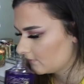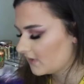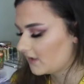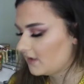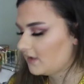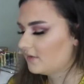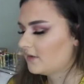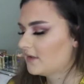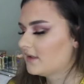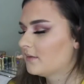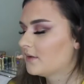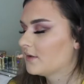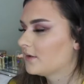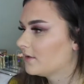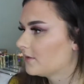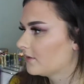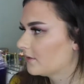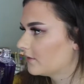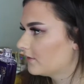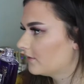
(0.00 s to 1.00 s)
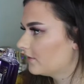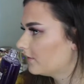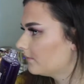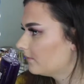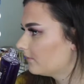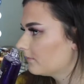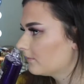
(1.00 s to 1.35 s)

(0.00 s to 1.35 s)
And this one smells so good.